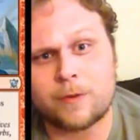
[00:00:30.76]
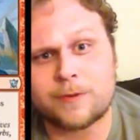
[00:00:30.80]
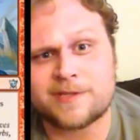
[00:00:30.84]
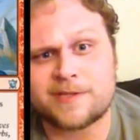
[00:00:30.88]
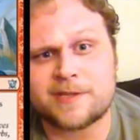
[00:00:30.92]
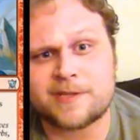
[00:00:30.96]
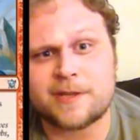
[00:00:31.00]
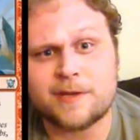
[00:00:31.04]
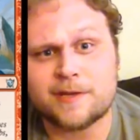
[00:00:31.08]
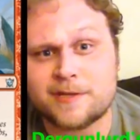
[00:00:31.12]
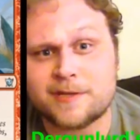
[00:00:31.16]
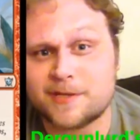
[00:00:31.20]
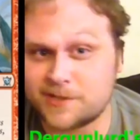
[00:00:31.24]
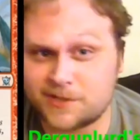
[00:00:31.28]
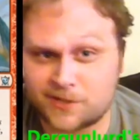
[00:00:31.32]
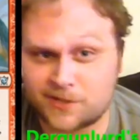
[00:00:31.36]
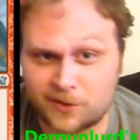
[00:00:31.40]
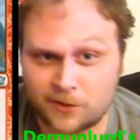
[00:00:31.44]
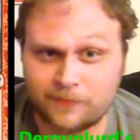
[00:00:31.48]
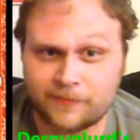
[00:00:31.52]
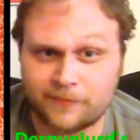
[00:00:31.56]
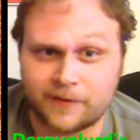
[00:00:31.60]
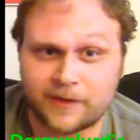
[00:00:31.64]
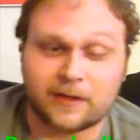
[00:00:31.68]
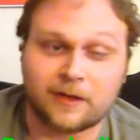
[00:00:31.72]
Lord's
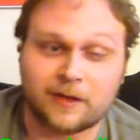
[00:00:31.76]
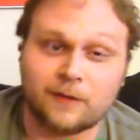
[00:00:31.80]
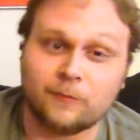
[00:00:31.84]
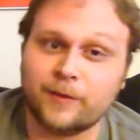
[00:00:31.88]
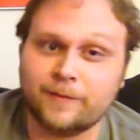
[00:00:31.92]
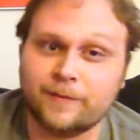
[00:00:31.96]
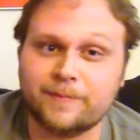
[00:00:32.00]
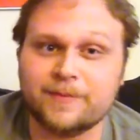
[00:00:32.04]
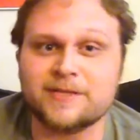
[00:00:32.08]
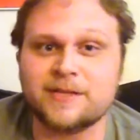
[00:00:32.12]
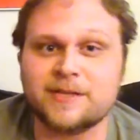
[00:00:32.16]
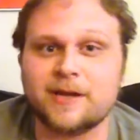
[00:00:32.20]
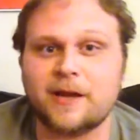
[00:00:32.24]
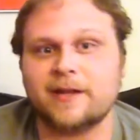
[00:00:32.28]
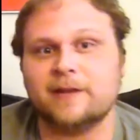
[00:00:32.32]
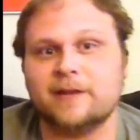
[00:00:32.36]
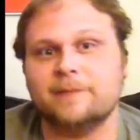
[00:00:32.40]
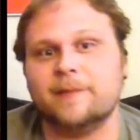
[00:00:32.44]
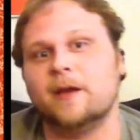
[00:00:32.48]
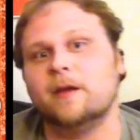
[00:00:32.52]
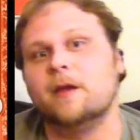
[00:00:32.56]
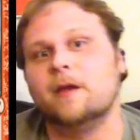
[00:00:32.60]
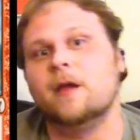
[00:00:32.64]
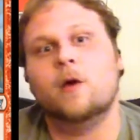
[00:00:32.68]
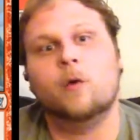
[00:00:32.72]
Servant, and we've been talking
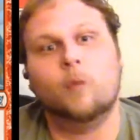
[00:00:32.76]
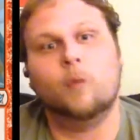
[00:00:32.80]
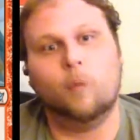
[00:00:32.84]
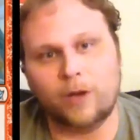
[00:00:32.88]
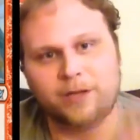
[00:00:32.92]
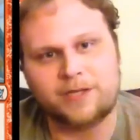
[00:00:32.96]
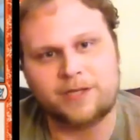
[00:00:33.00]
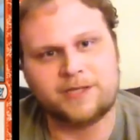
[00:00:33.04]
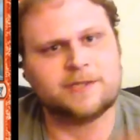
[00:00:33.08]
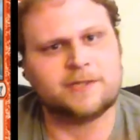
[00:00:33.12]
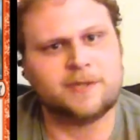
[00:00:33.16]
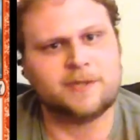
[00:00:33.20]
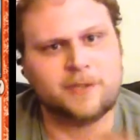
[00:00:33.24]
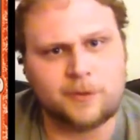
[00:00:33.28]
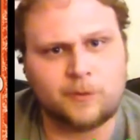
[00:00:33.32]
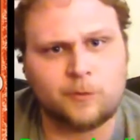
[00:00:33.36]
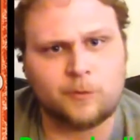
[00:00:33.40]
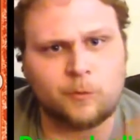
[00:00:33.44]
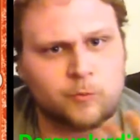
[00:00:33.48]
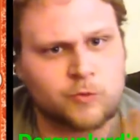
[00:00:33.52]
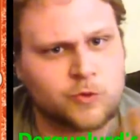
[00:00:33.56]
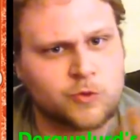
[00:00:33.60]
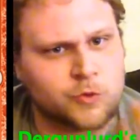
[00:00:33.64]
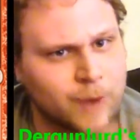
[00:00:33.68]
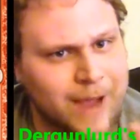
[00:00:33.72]
about what's
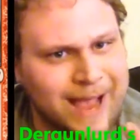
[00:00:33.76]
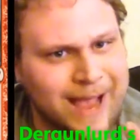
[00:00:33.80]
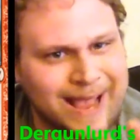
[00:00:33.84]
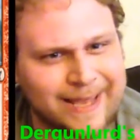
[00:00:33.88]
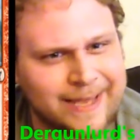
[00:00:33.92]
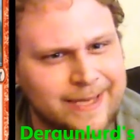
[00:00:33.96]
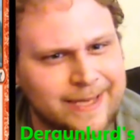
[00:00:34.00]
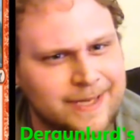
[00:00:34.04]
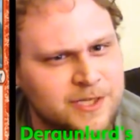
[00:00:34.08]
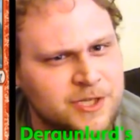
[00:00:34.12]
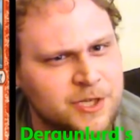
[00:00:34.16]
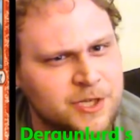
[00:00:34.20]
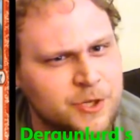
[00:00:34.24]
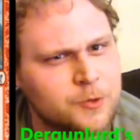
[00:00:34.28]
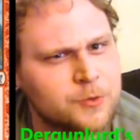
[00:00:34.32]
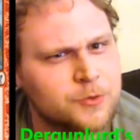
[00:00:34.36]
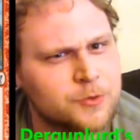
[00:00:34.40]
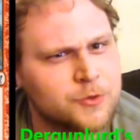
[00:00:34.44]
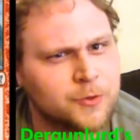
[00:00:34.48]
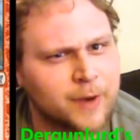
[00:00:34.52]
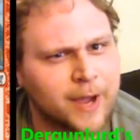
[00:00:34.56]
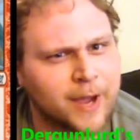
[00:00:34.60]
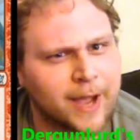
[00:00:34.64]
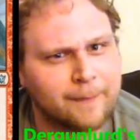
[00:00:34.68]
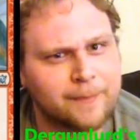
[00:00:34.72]
the dragon
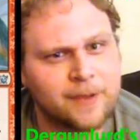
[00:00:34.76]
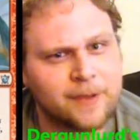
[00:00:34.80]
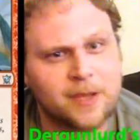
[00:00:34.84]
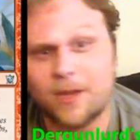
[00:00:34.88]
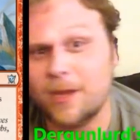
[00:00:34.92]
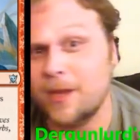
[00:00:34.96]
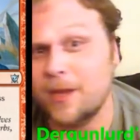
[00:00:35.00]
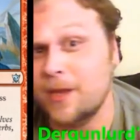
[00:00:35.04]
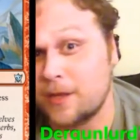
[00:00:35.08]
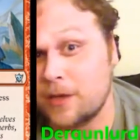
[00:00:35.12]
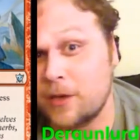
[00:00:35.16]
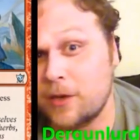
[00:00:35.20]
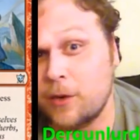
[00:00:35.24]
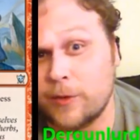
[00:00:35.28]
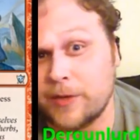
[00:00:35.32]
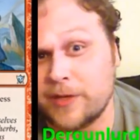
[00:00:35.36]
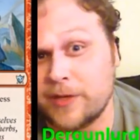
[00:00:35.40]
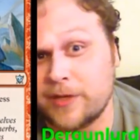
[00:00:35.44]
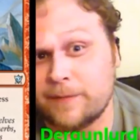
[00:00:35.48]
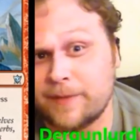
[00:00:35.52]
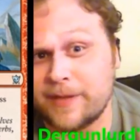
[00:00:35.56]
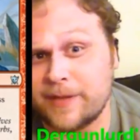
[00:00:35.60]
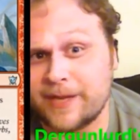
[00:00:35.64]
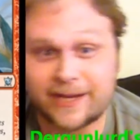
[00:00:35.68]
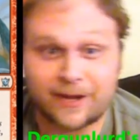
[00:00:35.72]
2-drop
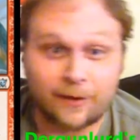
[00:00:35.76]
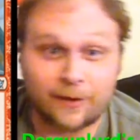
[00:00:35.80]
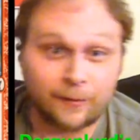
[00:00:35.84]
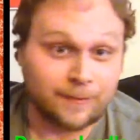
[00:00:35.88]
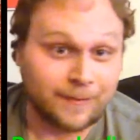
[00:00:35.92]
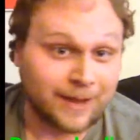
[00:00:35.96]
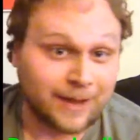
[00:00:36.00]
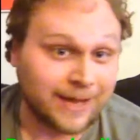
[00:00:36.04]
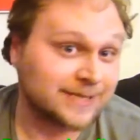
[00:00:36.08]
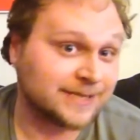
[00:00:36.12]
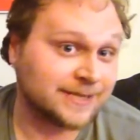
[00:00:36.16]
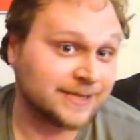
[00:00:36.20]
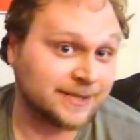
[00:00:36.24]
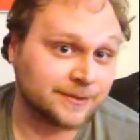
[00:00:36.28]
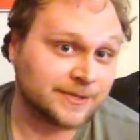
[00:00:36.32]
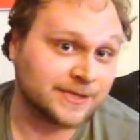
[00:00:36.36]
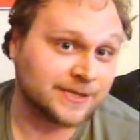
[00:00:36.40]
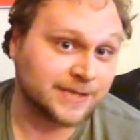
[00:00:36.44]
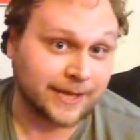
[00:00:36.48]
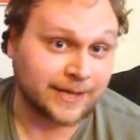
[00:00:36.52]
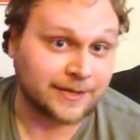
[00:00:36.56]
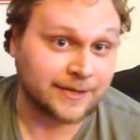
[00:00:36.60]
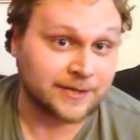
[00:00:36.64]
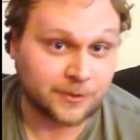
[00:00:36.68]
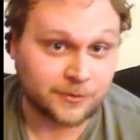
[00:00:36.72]
going to be. Now, we might still
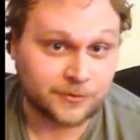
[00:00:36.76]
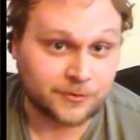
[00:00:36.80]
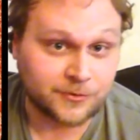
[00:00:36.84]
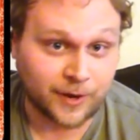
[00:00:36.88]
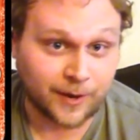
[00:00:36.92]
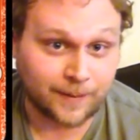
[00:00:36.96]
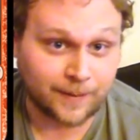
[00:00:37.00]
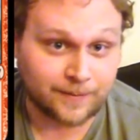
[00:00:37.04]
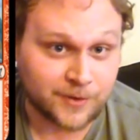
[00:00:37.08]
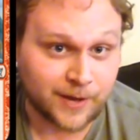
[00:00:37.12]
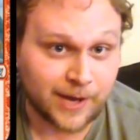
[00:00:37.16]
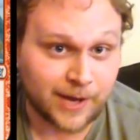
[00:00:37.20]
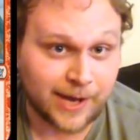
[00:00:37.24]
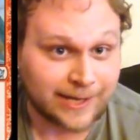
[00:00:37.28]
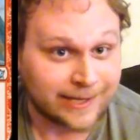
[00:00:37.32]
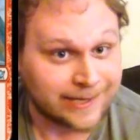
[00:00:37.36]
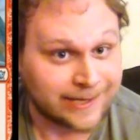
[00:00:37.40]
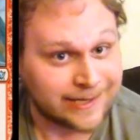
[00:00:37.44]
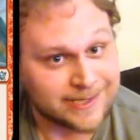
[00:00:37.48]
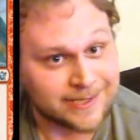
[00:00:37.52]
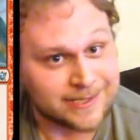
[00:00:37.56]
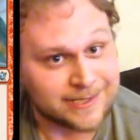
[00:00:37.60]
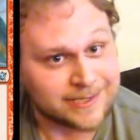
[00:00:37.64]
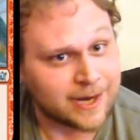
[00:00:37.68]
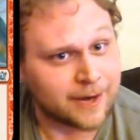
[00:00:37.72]
see a 2-drop
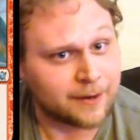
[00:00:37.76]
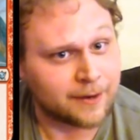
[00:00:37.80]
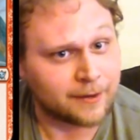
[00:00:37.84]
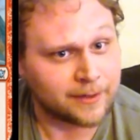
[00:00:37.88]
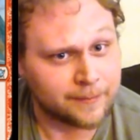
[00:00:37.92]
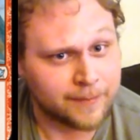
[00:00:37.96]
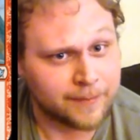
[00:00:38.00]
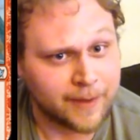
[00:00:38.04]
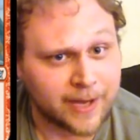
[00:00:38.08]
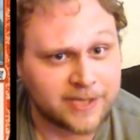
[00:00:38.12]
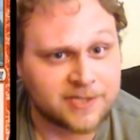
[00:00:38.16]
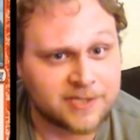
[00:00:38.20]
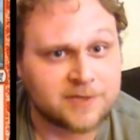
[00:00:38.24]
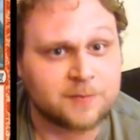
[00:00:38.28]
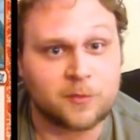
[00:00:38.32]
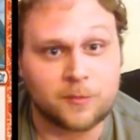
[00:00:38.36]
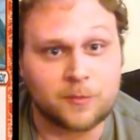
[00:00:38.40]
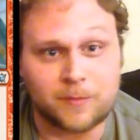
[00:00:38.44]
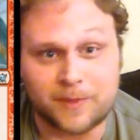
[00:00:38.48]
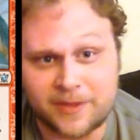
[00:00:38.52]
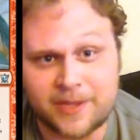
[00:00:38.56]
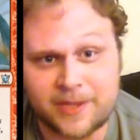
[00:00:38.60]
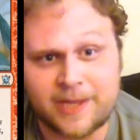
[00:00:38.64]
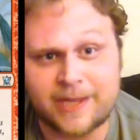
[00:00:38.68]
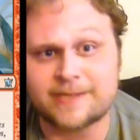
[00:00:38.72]
dragon. It's entirely
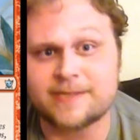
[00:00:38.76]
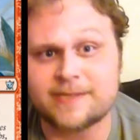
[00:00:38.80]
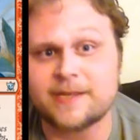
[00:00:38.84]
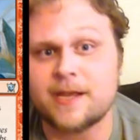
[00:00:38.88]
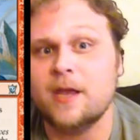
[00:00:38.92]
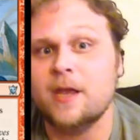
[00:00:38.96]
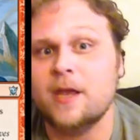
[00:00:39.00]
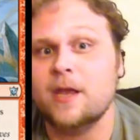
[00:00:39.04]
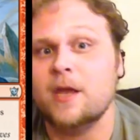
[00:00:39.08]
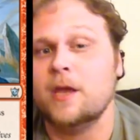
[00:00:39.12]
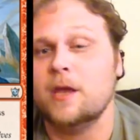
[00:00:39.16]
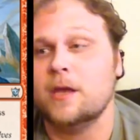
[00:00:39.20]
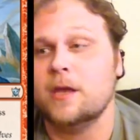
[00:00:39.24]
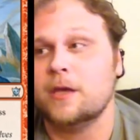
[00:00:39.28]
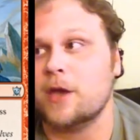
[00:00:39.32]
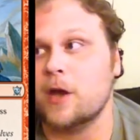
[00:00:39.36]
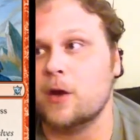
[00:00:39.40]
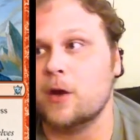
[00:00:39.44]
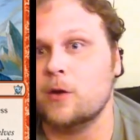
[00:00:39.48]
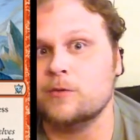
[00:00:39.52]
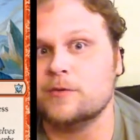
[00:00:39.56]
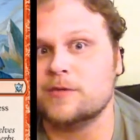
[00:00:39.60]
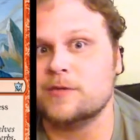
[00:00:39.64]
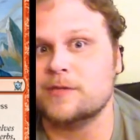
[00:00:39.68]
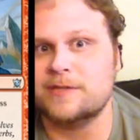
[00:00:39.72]
possible, but this
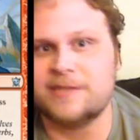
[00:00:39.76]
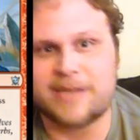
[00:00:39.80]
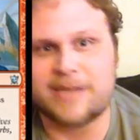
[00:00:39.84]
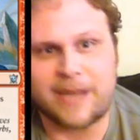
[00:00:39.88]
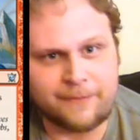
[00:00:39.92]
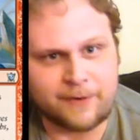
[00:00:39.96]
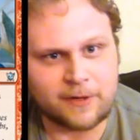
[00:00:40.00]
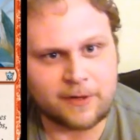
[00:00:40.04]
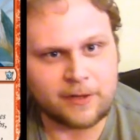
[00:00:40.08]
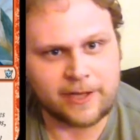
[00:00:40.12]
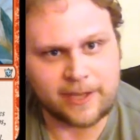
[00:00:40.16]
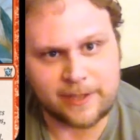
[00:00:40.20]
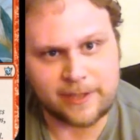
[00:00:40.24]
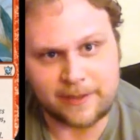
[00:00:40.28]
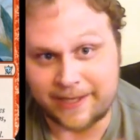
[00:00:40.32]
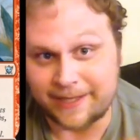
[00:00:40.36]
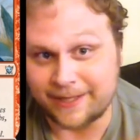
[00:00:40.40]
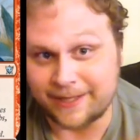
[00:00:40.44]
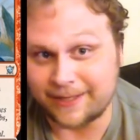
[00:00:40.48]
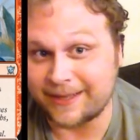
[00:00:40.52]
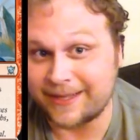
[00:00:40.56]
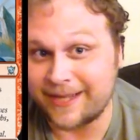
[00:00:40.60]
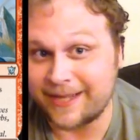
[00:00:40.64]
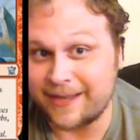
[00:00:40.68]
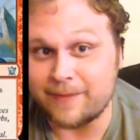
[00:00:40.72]
goes definitely in
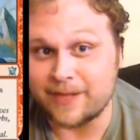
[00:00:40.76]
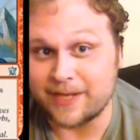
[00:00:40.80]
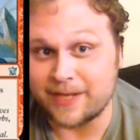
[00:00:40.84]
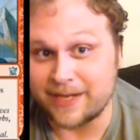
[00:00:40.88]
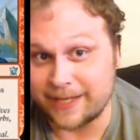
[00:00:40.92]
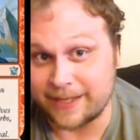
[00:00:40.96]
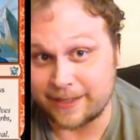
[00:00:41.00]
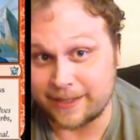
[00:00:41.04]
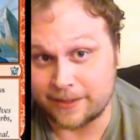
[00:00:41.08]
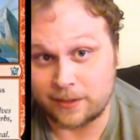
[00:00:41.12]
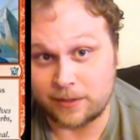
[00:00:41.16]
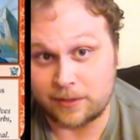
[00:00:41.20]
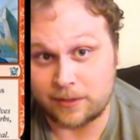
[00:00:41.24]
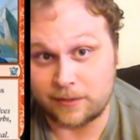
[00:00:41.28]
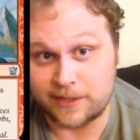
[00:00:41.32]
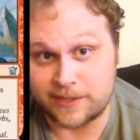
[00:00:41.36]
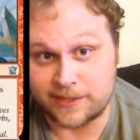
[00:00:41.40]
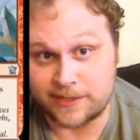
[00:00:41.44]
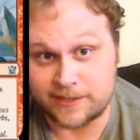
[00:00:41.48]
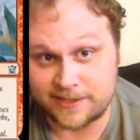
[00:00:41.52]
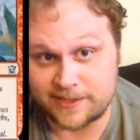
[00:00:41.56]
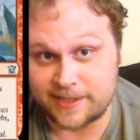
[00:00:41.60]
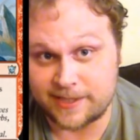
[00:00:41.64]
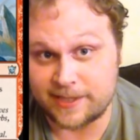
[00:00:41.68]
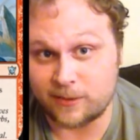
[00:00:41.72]
the limited,
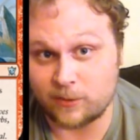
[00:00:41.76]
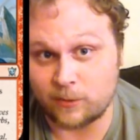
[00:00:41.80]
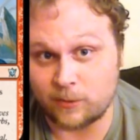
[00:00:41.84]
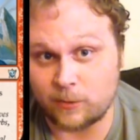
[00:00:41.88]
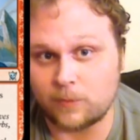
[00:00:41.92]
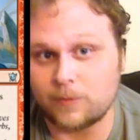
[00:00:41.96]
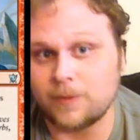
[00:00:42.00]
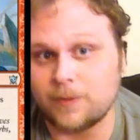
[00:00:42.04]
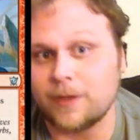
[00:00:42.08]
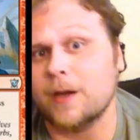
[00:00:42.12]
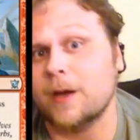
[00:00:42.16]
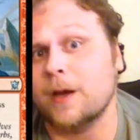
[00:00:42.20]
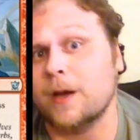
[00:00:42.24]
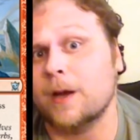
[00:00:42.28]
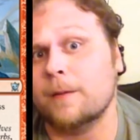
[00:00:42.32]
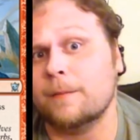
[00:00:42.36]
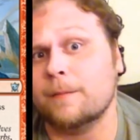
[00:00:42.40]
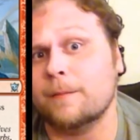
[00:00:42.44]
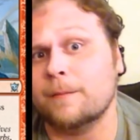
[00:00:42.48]
the sealed